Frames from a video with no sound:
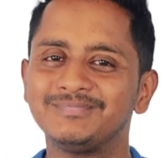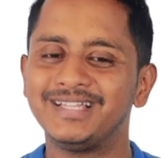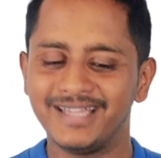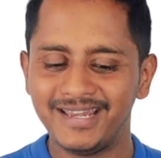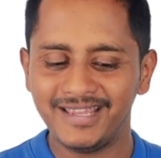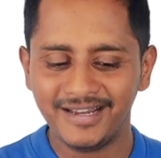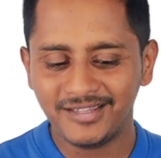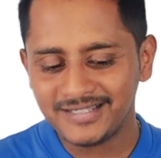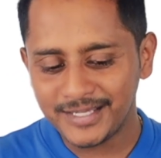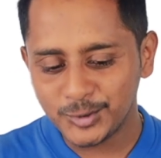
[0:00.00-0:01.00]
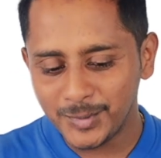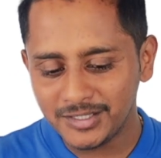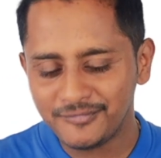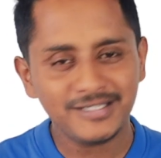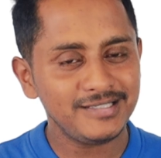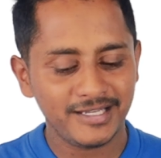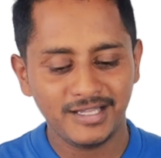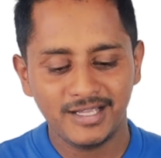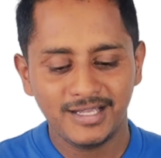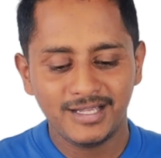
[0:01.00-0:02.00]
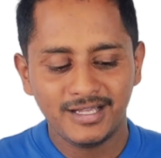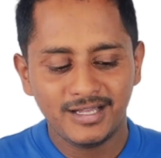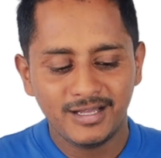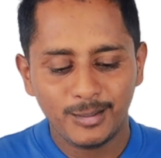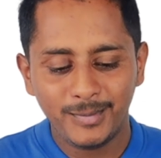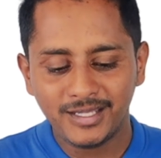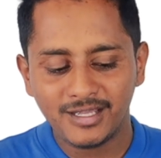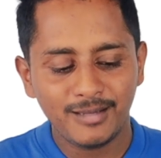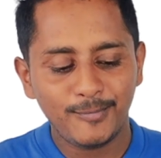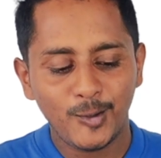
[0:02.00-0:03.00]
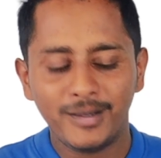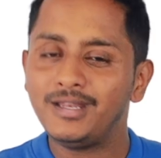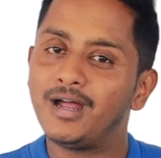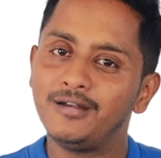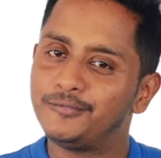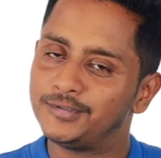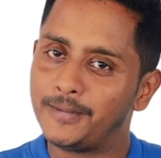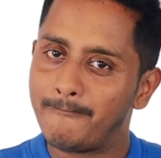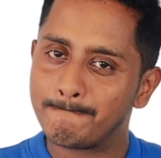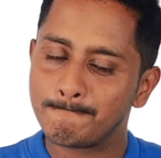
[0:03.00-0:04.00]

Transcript: Getting it, this has to be in the first line, making employment hard for them.